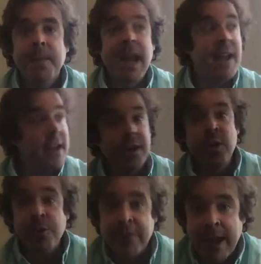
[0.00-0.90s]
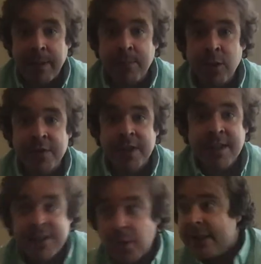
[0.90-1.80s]
And then a new family moves
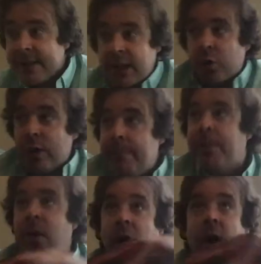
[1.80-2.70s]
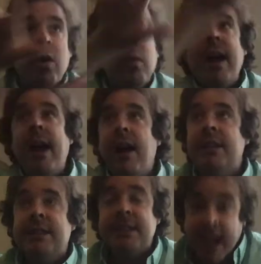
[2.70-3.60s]
in, so he's like creeping all around
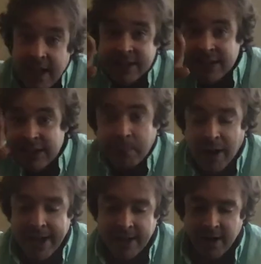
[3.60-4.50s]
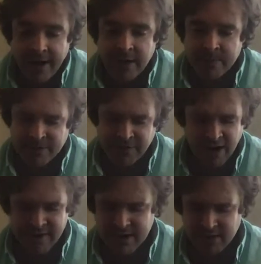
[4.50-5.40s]
inside, spying on him. It's
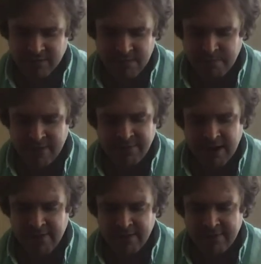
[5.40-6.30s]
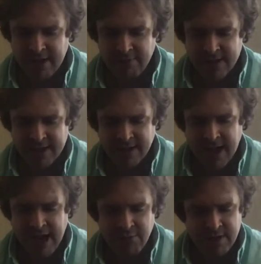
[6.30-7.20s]
very creepy, very, very
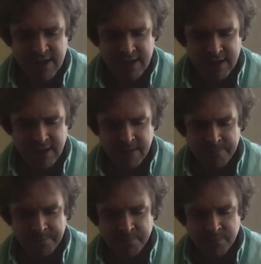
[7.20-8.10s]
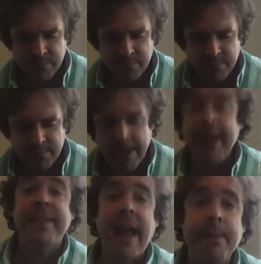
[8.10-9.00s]
scary.
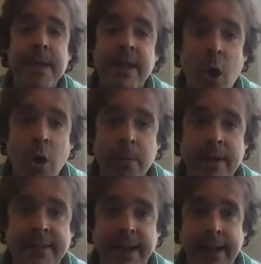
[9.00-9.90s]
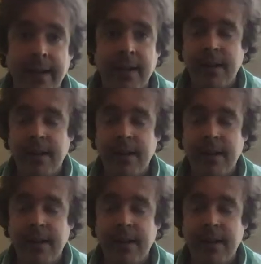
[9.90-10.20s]
And Dabney Coleman's in it.